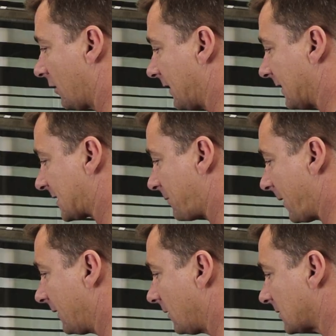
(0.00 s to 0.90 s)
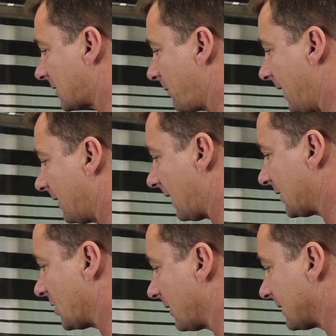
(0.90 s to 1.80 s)
on the spindle speed.
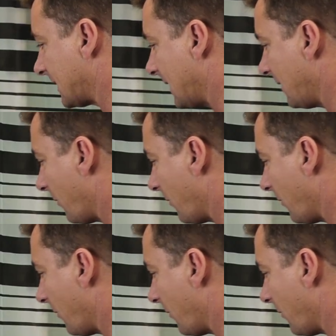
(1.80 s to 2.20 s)
As you can see,